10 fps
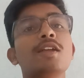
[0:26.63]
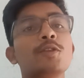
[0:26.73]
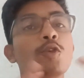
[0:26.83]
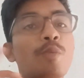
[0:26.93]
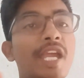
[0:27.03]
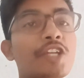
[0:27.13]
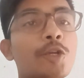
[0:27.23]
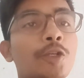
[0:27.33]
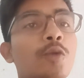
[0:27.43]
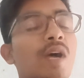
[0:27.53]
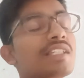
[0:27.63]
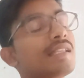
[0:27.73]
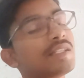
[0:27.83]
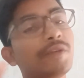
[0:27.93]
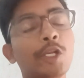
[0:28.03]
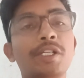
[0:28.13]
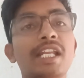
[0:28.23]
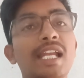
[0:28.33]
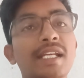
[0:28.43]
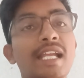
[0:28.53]
So make sure to watch this video
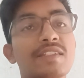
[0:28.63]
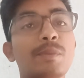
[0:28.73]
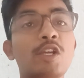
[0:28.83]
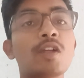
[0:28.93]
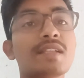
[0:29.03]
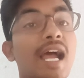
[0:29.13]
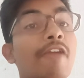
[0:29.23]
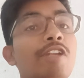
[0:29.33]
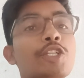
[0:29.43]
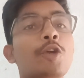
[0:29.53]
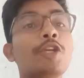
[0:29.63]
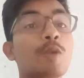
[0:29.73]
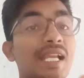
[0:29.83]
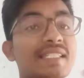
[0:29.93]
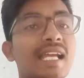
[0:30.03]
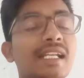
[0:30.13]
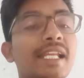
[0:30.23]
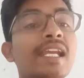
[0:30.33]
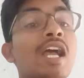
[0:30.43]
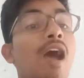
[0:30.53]
till end, guys, because I will show you
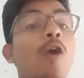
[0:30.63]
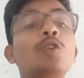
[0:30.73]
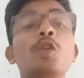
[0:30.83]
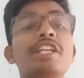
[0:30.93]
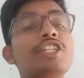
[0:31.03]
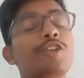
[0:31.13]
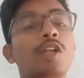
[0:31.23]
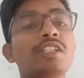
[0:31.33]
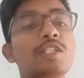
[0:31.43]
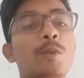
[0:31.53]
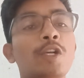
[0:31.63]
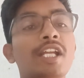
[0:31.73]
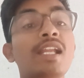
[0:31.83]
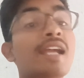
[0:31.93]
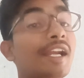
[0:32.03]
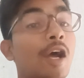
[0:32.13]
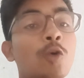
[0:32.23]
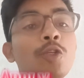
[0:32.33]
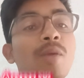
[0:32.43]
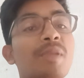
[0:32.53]
exactly how to register on this portal and how
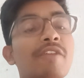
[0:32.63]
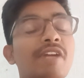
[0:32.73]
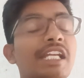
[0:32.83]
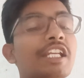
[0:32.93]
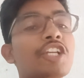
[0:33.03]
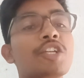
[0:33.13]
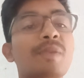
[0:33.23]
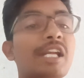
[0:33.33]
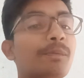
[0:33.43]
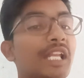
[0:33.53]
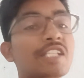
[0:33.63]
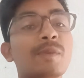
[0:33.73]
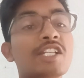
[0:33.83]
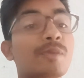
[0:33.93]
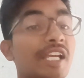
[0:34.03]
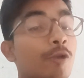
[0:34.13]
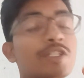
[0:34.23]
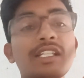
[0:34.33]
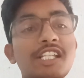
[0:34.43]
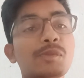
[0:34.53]
to apply for internship and placements by
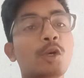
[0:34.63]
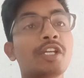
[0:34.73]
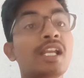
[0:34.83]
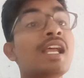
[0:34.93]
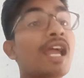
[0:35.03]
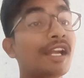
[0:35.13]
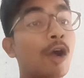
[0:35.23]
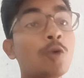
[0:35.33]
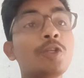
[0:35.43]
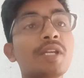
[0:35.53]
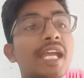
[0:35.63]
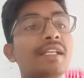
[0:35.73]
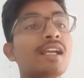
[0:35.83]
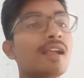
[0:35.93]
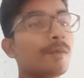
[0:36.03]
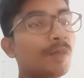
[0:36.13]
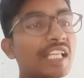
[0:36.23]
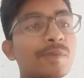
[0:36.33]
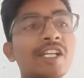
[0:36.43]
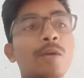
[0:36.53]
using this portal and how to get
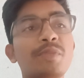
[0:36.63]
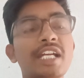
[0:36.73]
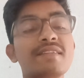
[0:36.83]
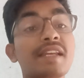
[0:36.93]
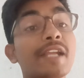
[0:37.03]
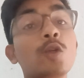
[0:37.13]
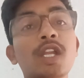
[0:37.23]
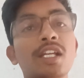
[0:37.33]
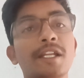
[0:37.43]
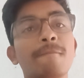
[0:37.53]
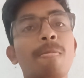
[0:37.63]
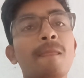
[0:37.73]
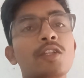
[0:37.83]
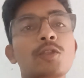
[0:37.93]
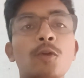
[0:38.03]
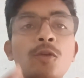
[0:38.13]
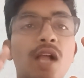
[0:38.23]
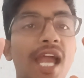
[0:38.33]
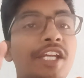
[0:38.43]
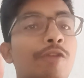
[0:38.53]
placement updates regularly. So,
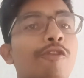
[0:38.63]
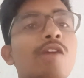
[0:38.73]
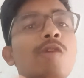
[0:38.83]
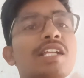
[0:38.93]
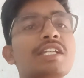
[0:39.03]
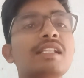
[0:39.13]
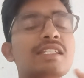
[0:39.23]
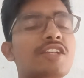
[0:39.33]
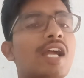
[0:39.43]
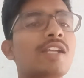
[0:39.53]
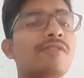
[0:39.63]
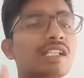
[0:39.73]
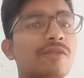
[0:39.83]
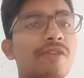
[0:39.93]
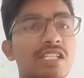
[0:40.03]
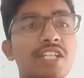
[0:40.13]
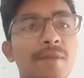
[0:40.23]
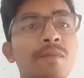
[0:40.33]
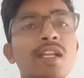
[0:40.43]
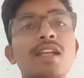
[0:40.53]
and if you are watching this channel for the first
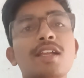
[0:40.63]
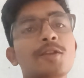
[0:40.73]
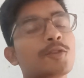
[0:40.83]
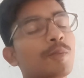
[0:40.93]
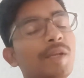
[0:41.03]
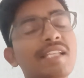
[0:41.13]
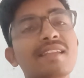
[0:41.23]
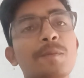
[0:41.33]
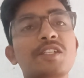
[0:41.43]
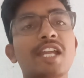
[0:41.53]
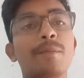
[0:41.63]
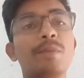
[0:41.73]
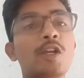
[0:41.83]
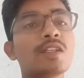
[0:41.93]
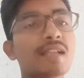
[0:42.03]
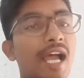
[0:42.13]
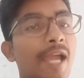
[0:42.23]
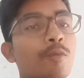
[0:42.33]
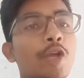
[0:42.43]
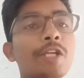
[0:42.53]
time, so please subscribe, because I
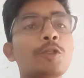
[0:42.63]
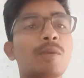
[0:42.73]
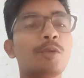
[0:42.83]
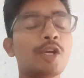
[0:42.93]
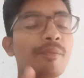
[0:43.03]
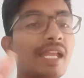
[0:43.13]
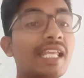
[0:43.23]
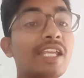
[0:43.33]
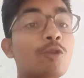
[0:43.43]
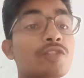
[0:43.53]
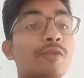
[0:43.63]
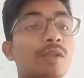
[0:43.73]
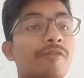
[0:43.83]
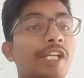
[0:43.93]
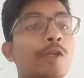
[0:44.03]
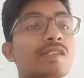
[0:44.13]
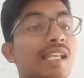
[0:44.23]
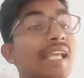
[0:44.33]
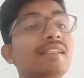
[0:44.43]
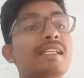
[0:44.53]
am going to upload many useful videos
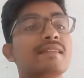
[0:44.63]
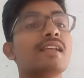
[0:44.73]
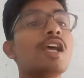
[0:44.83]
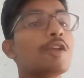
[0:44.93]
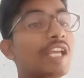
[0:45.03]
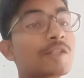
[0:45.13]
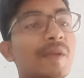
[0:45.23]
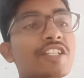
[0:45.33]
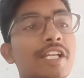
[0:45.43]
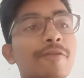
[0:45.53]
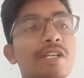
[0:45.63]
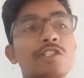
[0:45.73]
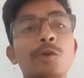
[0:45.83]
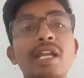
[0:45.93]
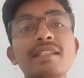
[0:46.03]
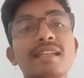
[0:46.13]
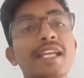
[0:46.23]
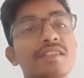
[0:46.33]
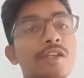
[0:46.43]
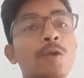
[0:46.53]
like this, especially for students
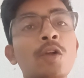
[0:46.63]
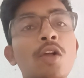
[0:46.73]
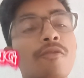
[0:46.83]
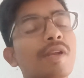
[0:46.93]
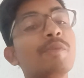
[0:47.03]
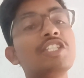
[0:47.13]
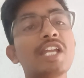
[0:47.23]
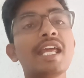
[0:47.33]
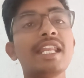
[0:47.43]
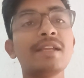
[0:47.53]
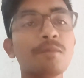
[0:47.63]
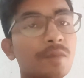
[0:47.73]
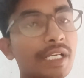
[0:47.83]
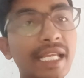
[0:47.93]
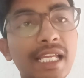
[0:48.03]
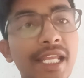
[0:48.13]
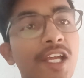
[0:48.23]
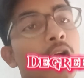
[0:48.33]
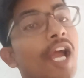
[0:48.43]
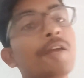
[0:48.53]
like you from engineering, degree
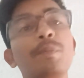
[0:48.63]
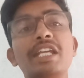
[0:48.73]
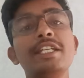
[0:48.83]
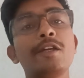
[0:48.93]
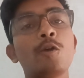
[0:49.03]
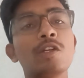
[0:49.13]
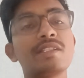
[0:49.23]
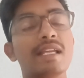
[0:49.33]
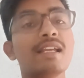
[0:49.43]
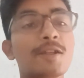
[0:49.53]
and PG courses.